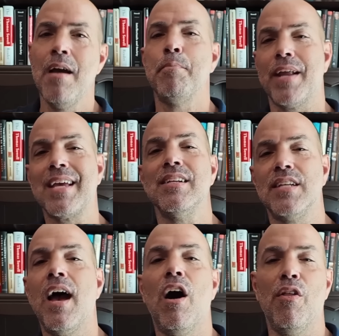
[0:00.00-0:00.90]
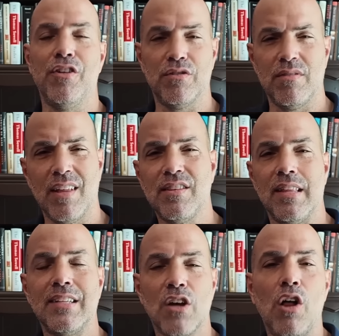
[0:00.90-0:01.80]
But I can tell they're it,
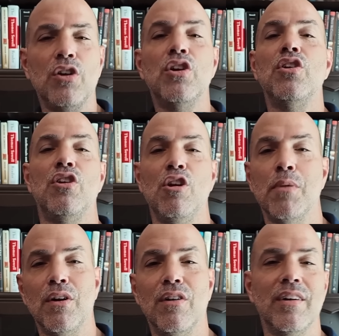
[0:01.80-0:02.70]
it's all in good humor,